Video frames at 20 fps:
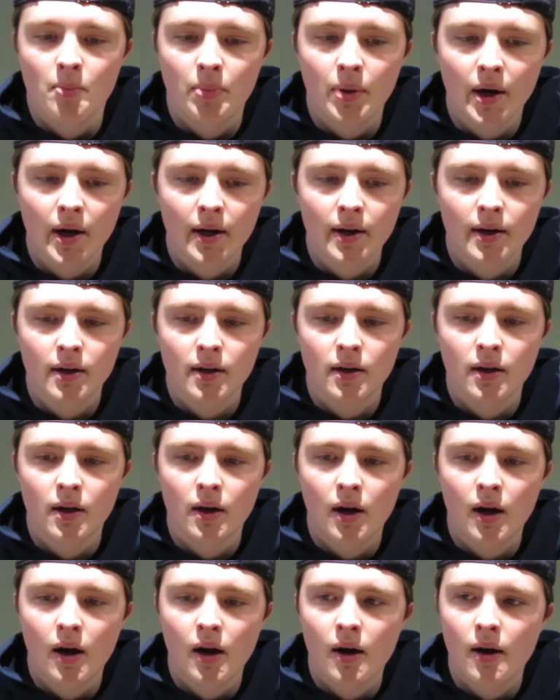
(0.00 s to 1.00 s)
but
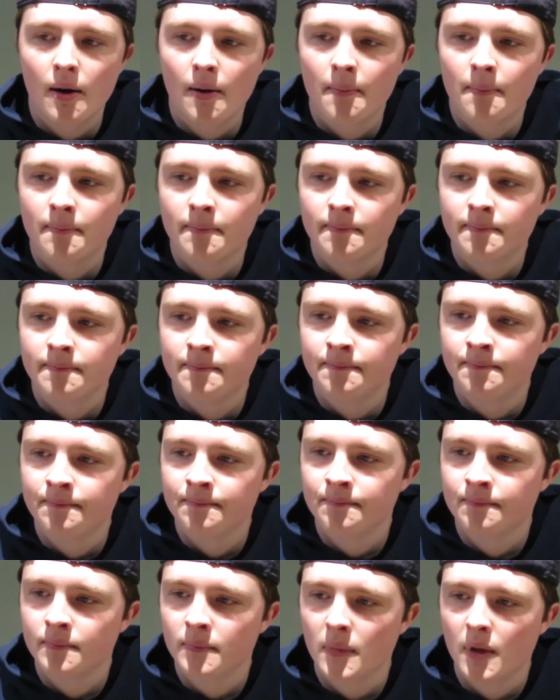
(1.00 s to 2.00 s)
um,
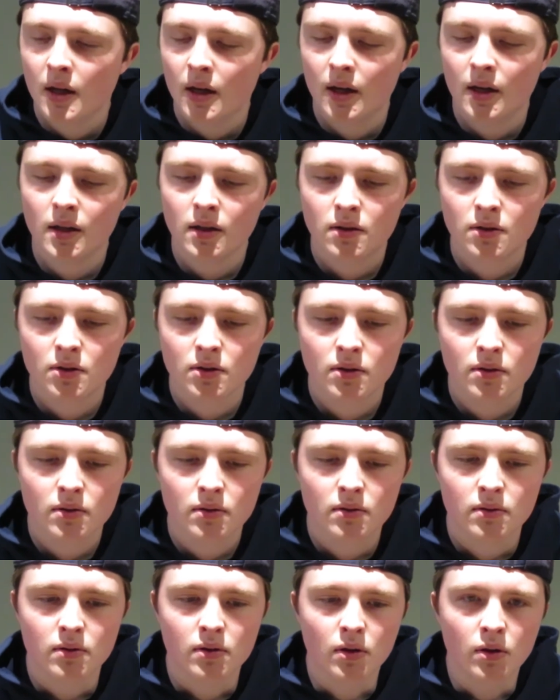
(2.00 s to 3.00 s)
it's
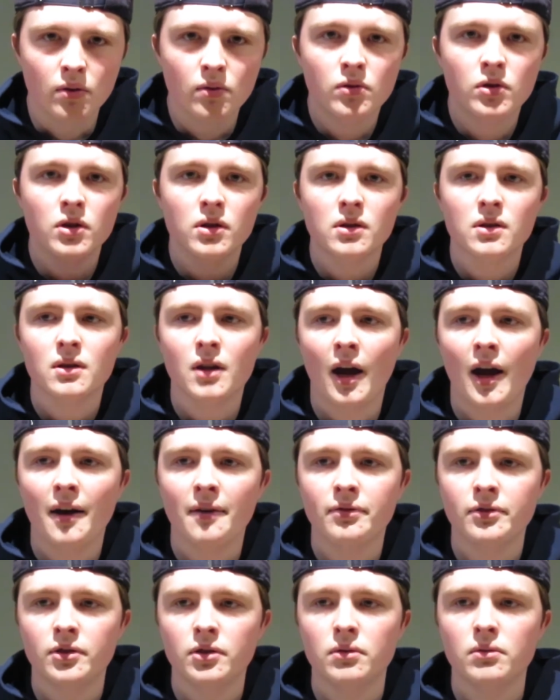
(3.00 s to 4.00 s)
you just
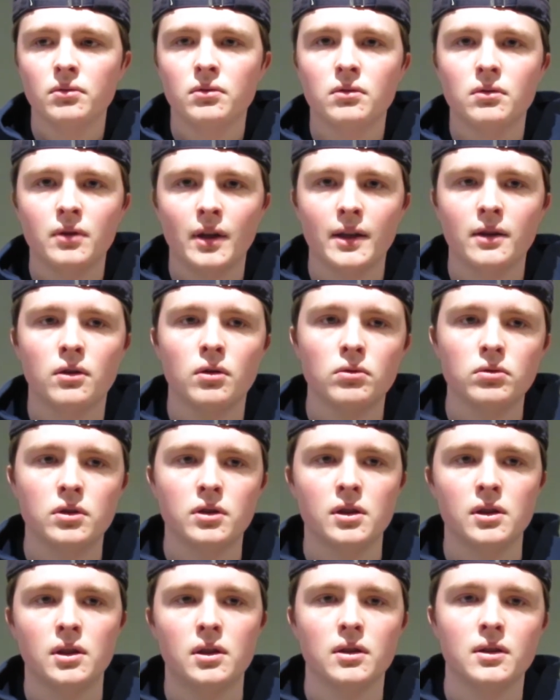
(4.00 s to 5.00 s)
have to let those
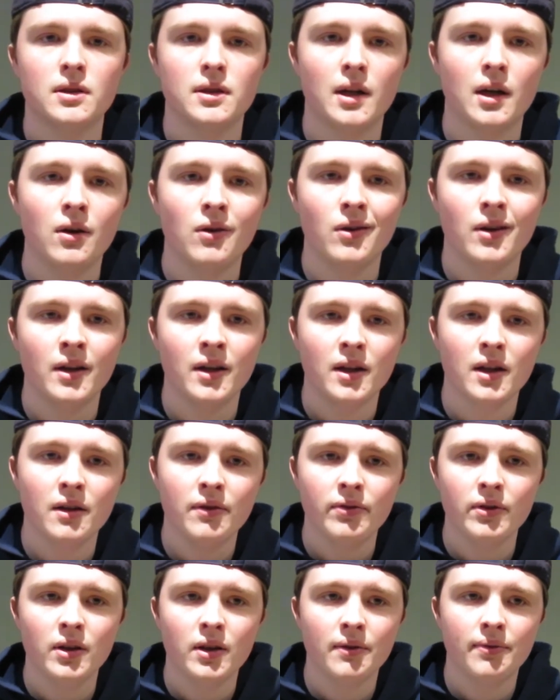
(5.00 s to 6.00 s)
secrets out and
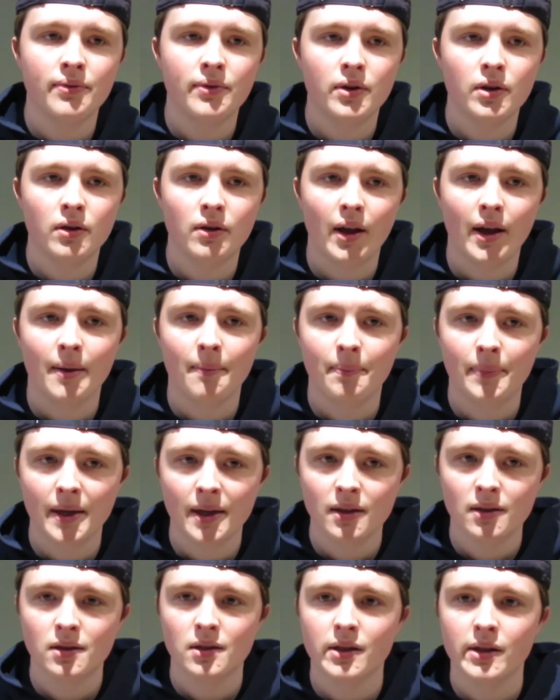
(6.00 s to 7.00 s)
even if they're like
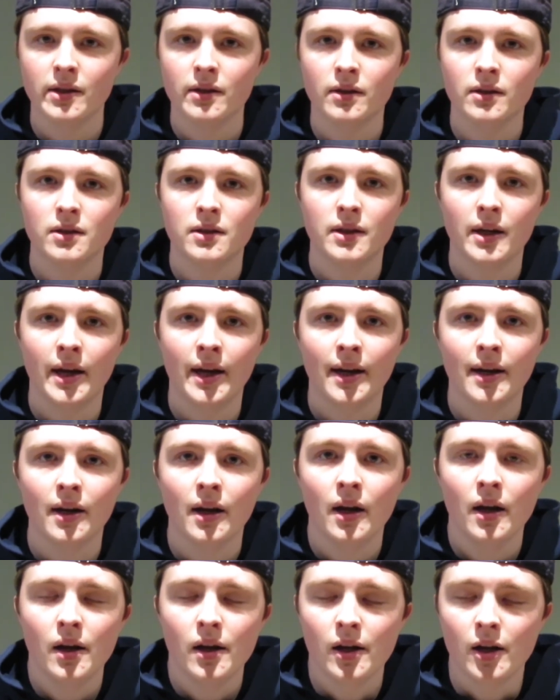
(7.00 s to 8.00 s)
big secrets and
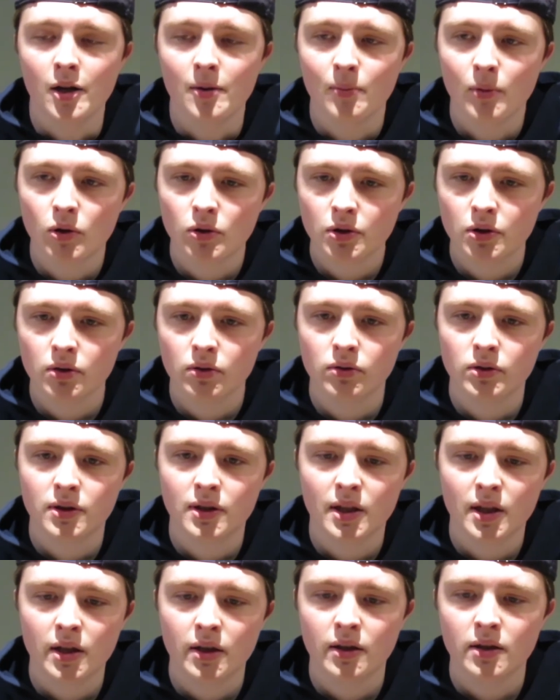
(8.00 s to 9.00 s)
emotional
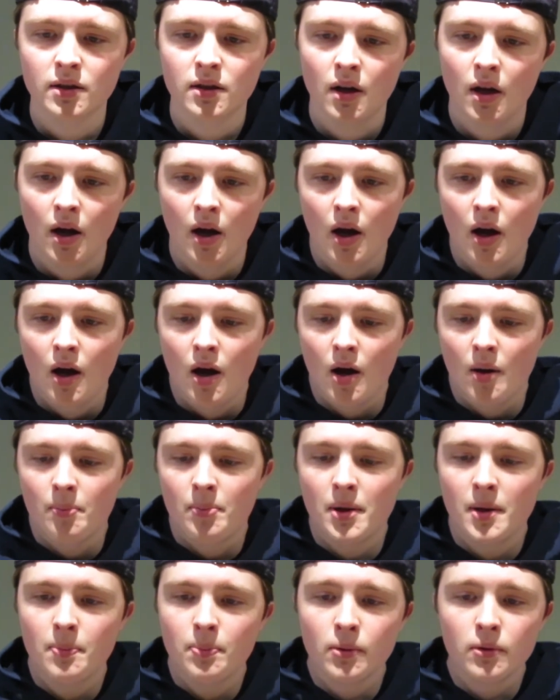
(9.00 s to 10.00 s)
secrets
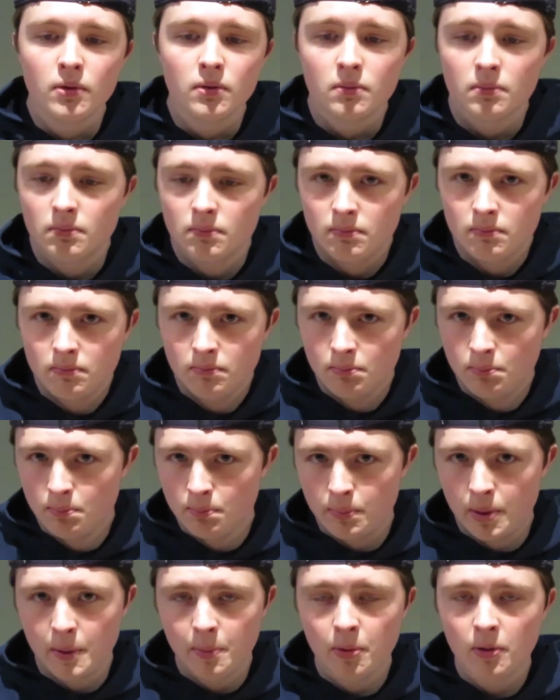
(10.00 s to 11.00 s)
people
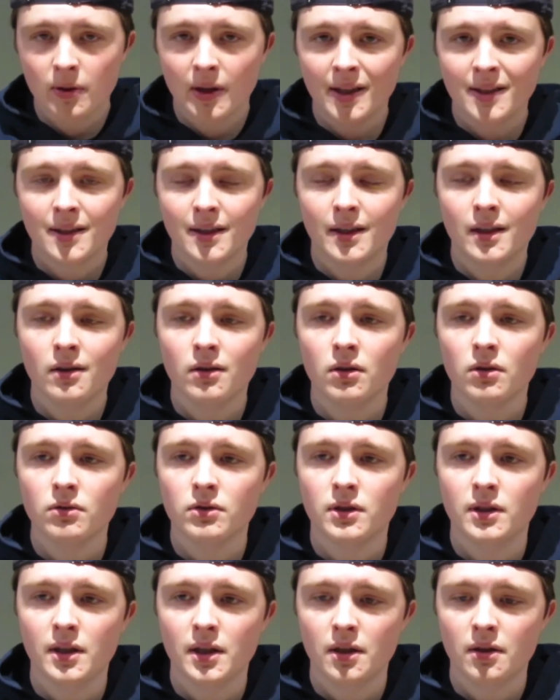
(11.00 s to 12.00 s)
people like to hear
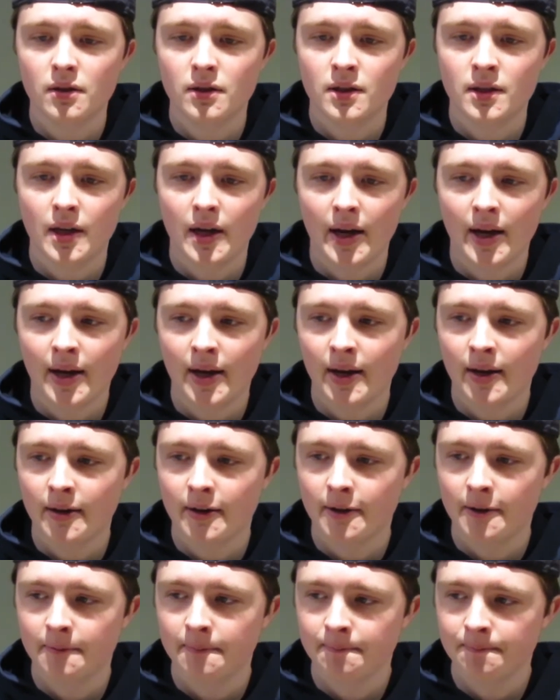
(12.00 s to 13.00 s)
those secrets
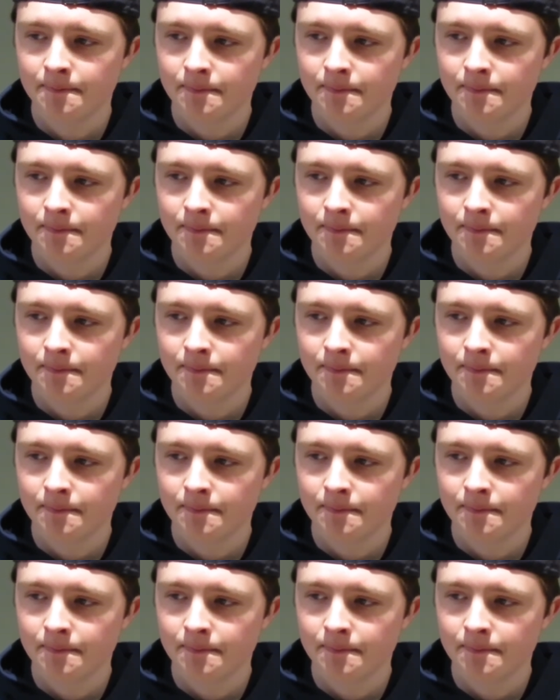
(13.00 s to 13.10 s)
and